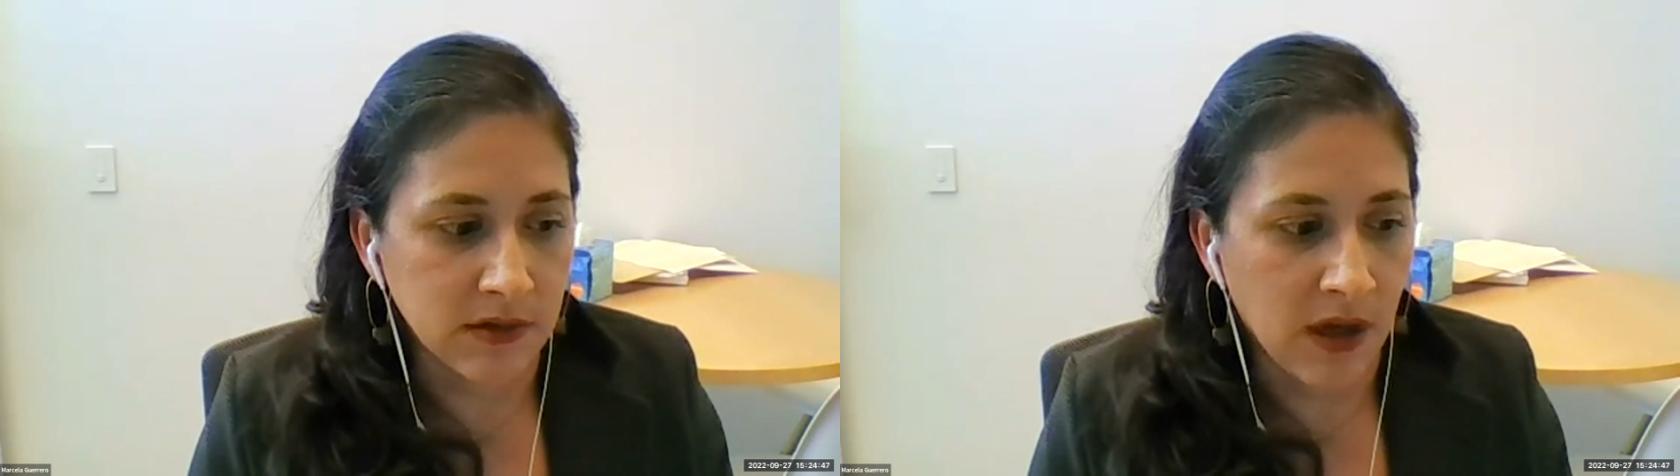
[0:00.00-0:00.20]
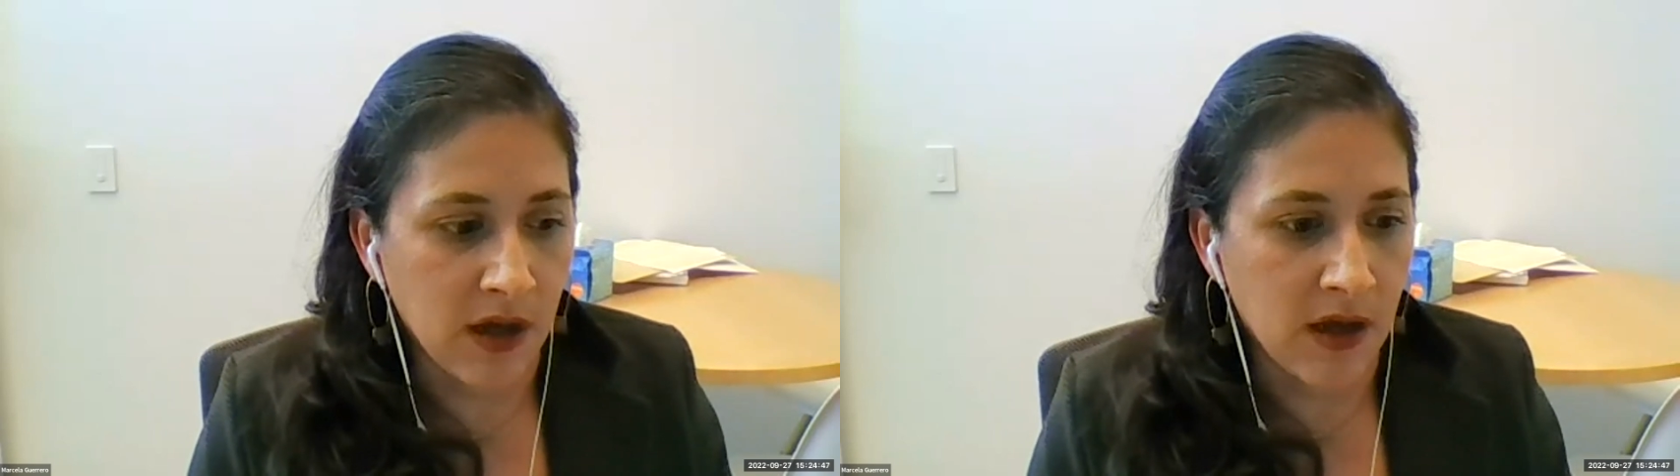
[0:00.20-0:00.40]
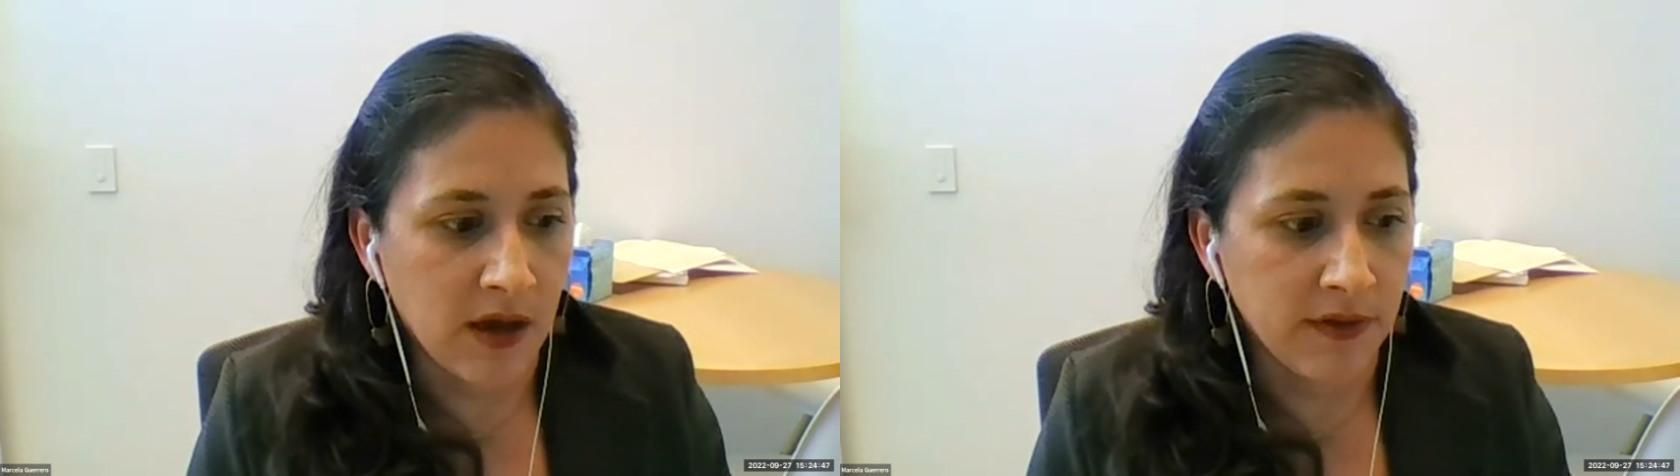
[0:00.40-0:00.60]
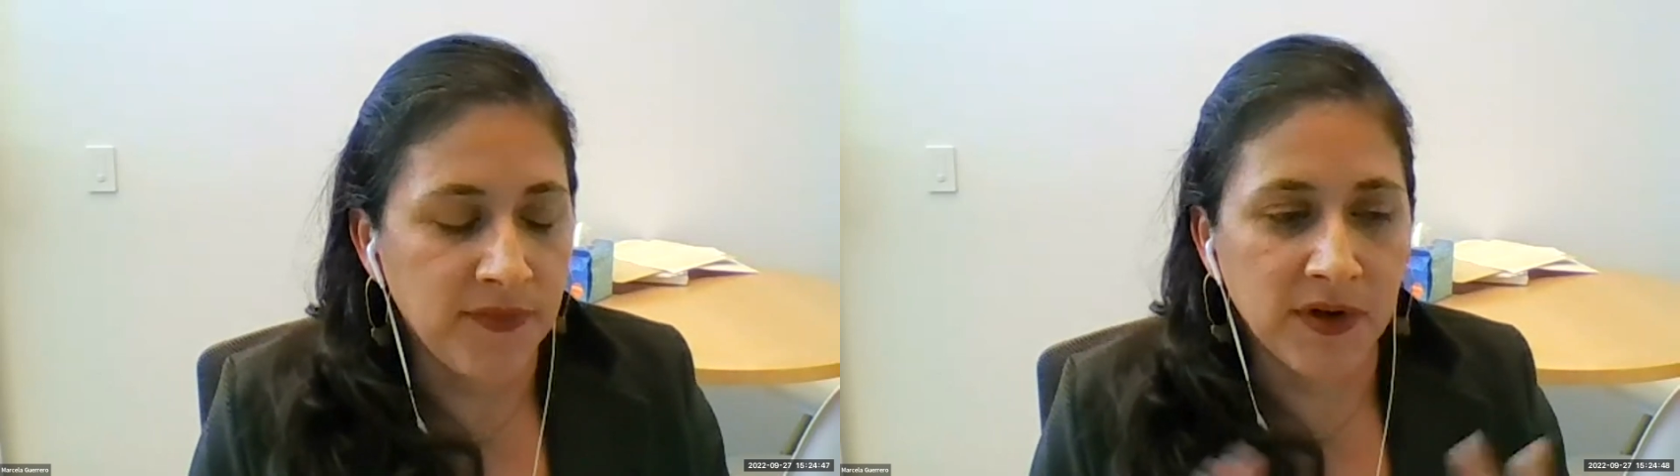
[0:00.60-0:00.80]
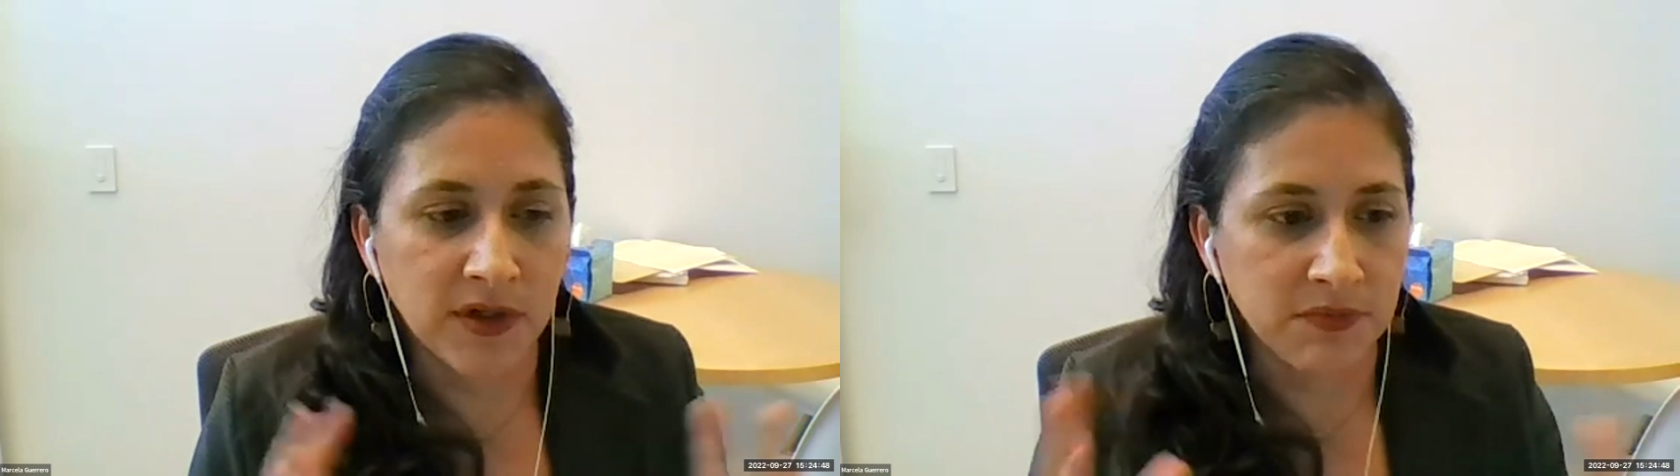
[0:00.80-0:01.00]
the
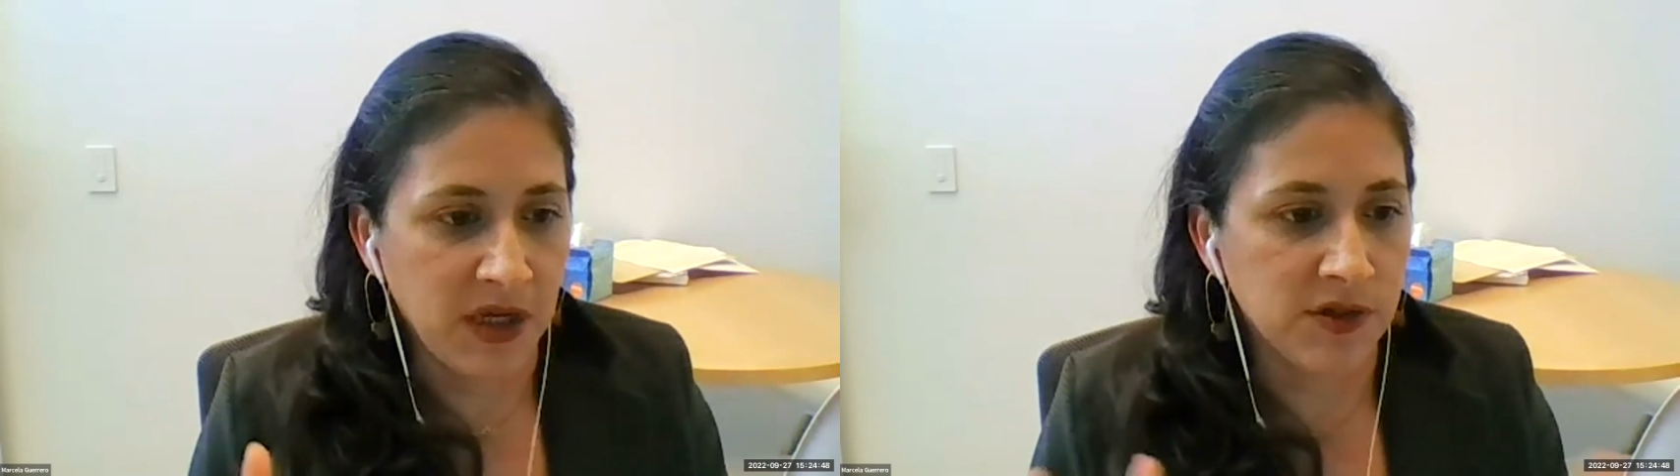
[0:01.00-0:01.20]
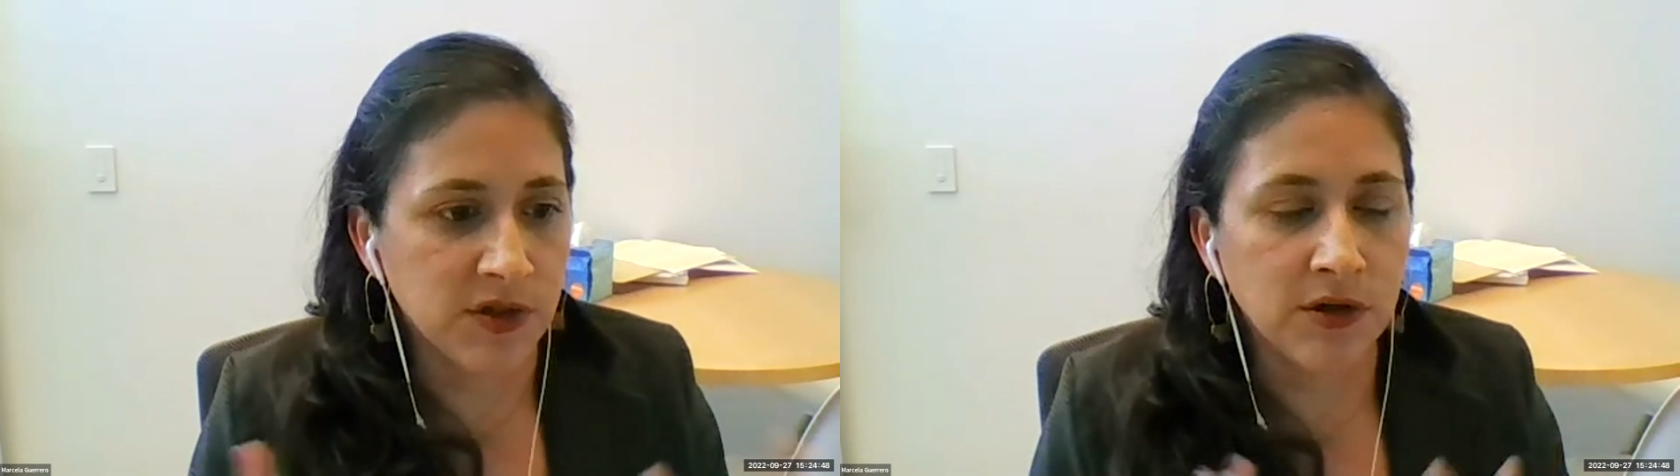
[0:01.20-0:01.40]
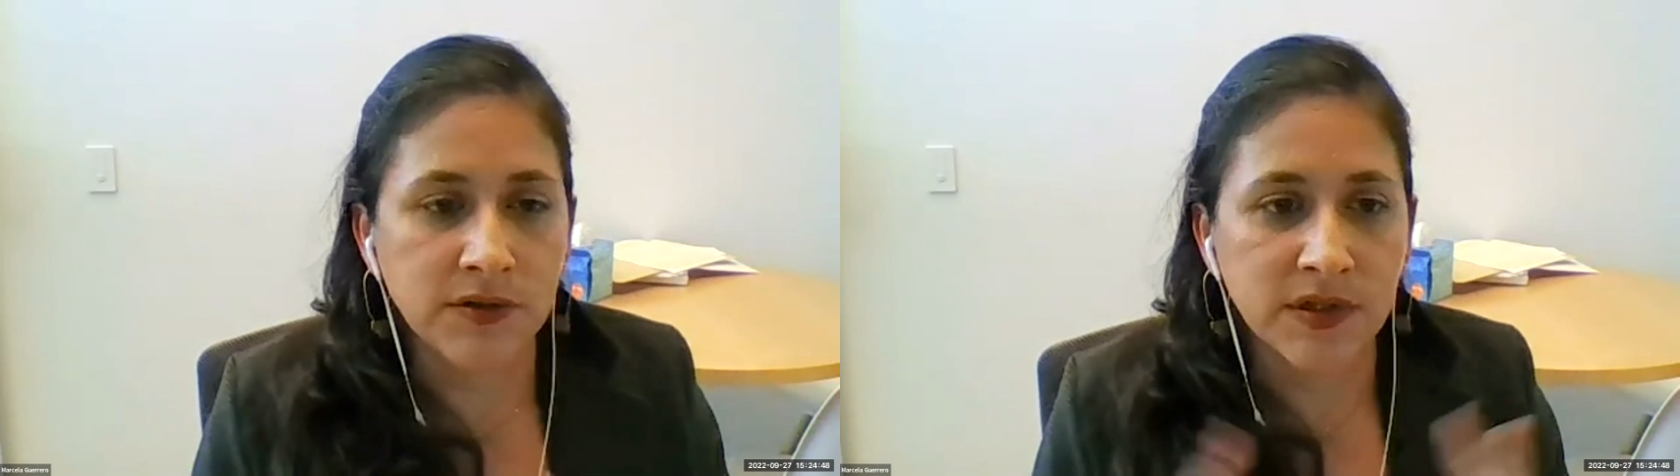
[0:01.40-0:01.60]
first major